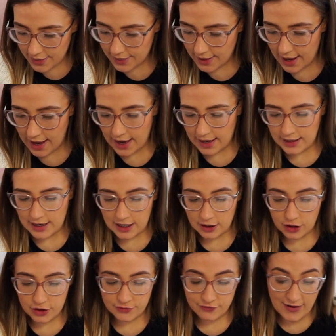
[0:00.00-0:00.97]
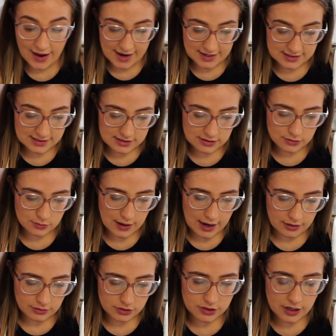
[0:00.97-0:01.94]
And then I got vests as
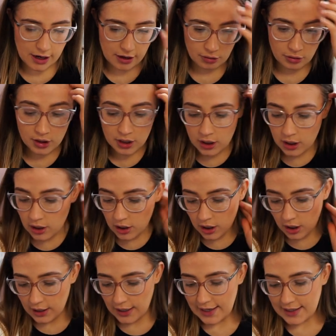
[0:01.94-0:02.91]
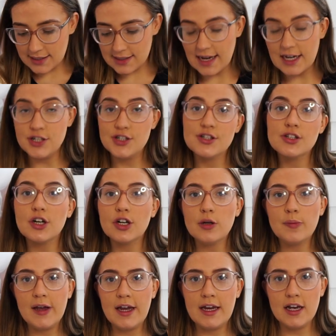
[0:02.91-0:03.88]
well, so like I say, she's going
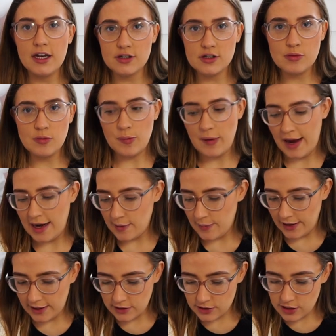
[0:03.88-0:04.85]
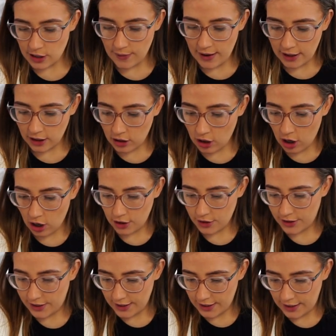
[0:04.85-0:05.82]
to be a summer baby. So I've got
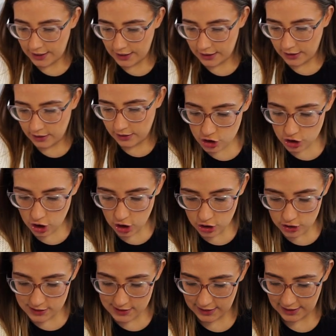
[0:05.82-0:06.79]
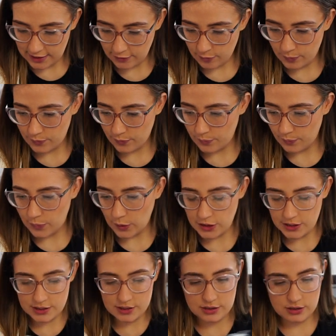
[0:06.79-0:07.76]
the short sleeve
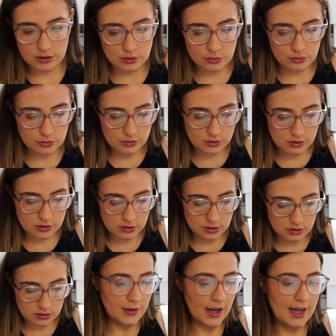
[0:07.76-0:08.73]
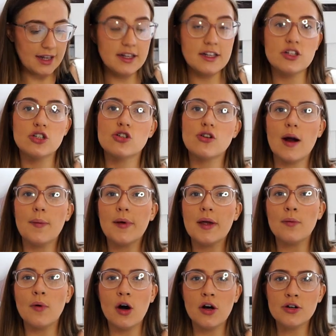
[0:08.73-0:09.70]
bodysuits and the
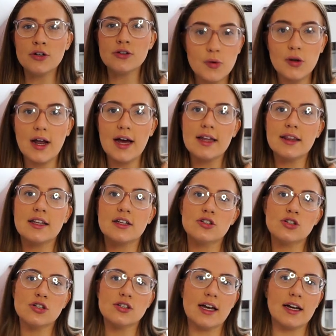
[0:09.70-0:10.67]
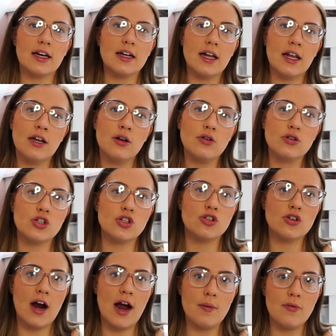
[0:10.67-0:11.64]
strappy ones but like they're just like a little
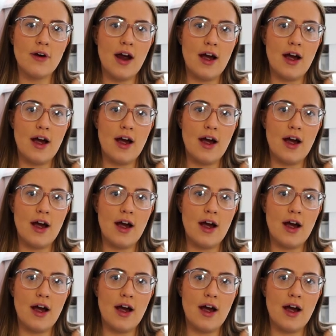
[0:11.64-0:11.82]
strap